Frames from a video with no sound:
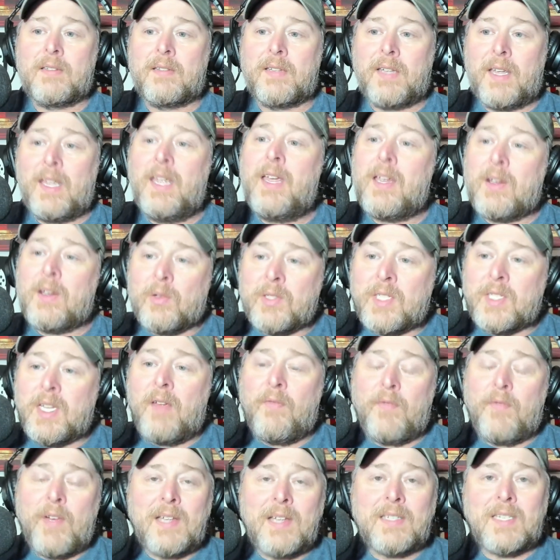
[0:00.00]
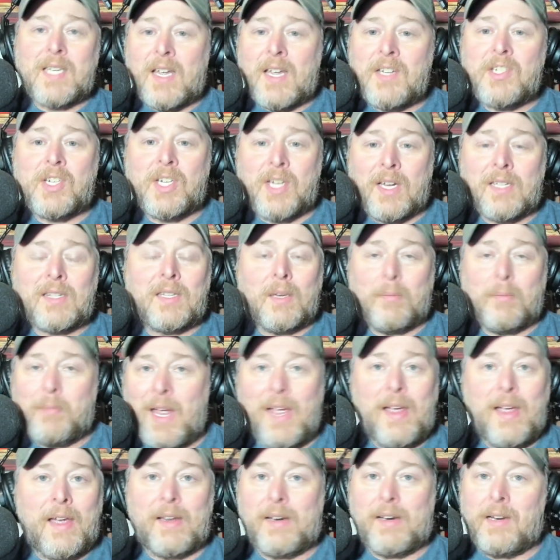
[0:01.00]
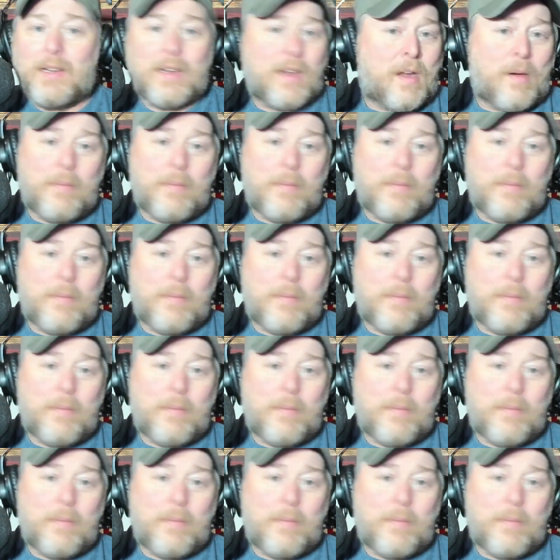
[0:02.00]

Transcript: the Eagles' defense has shit the bed.